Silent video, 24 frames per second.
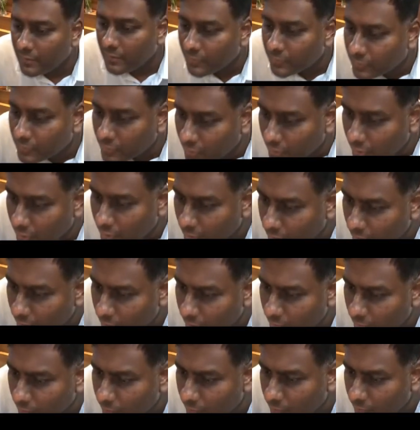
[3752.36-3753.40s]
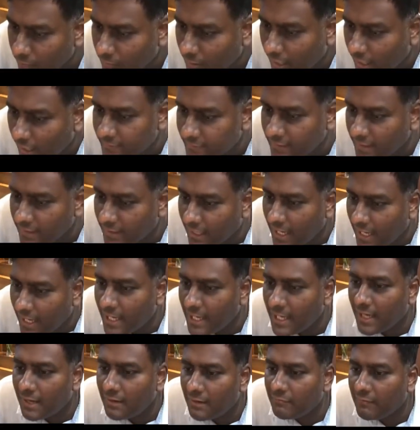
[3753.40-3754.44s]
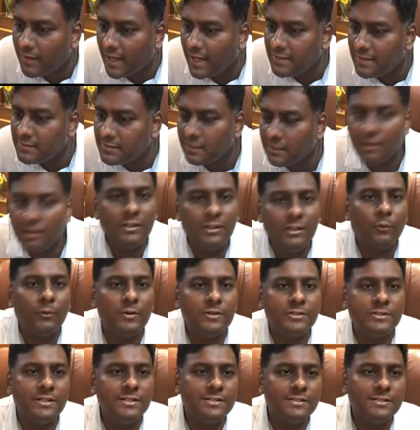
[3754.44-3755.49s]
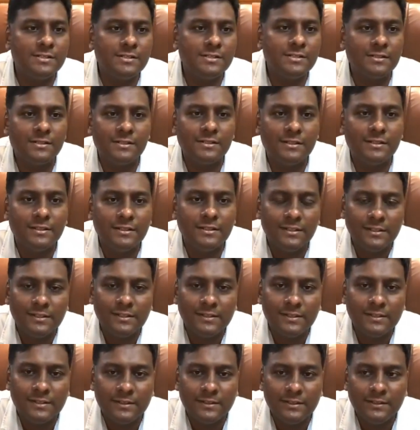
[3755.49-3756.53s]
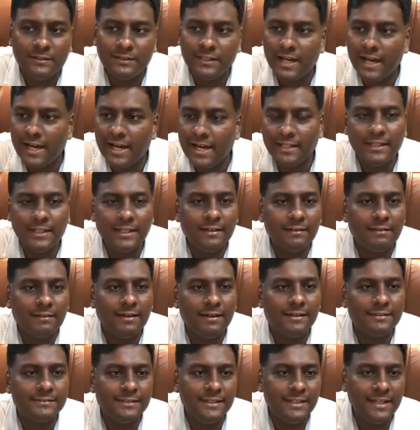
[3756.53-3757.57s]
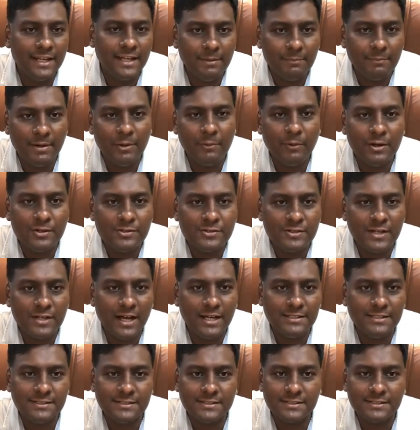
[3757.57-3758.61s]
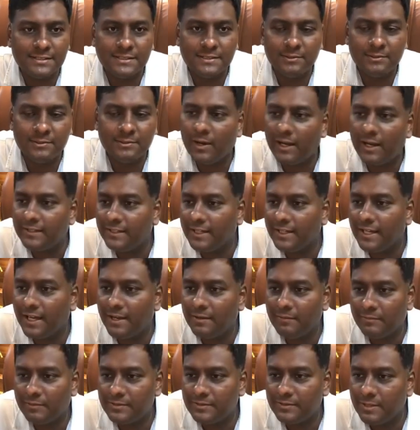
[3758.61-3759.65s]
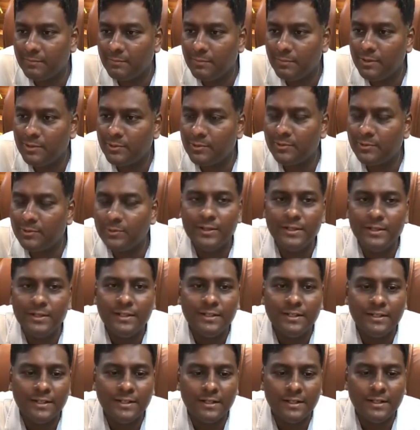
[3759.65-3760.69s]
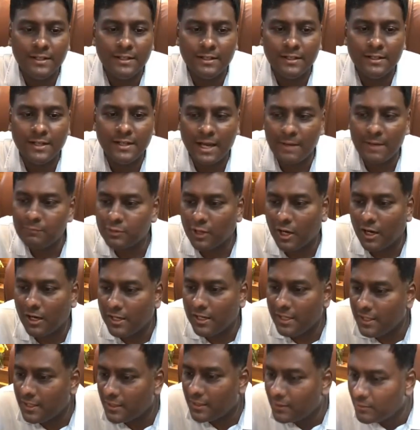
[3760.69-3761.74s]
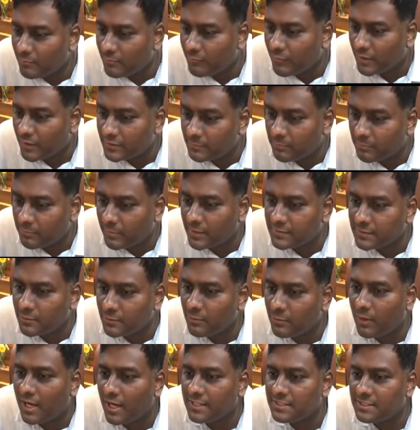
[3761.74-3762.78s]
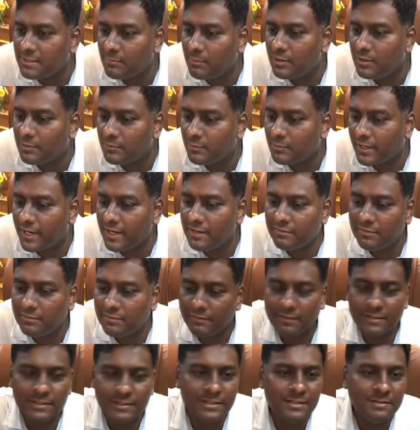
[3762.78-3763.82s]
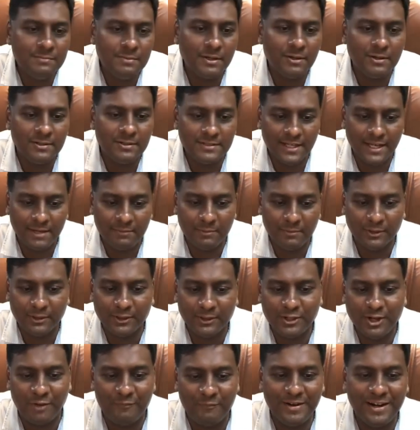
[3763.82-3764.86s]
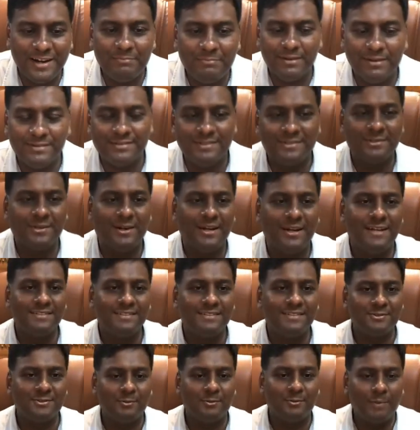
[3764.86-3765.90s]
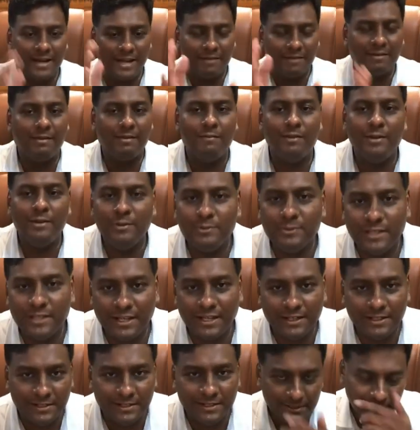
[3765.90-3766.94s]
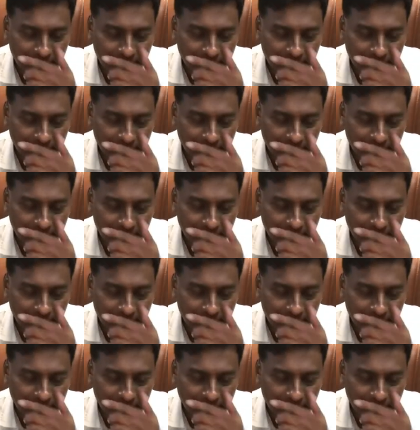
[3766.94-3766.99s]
So I think I have answered all the questions. Is there any other thing anybody wants to ask? No, I think I was able to. I'm sorry, for the person who asked about the Ukraine situation, because I'm not the competent person to answer. So, but I've given you the,